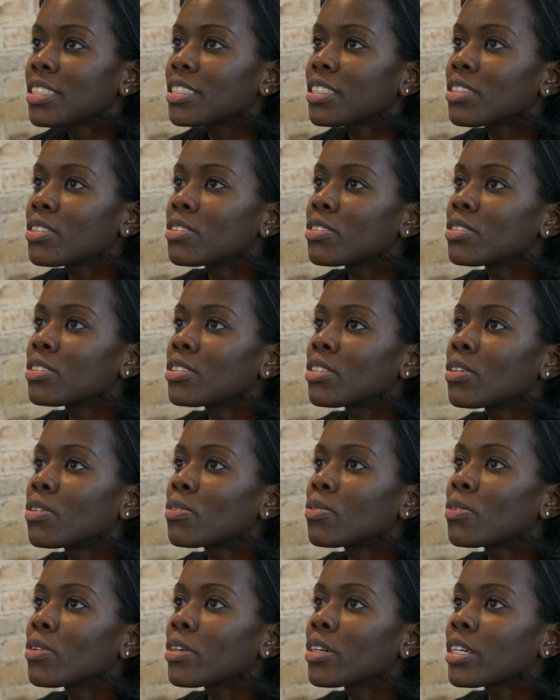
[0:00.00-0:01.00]
so
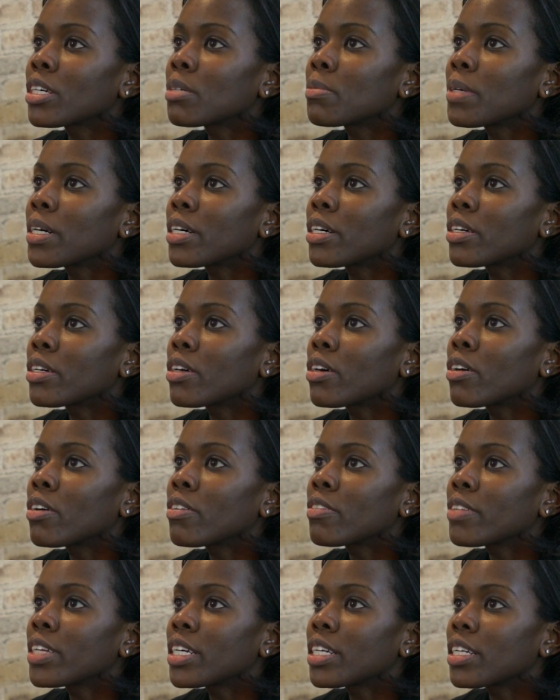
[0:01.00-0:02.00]
don't worry about
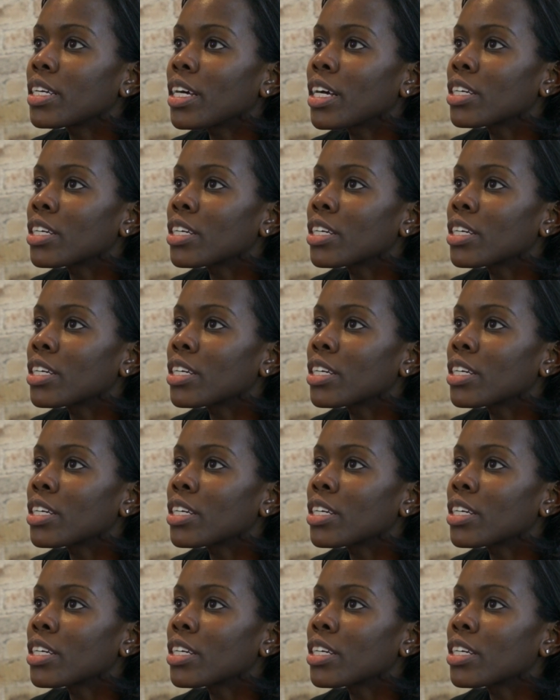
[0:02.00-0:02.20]
all that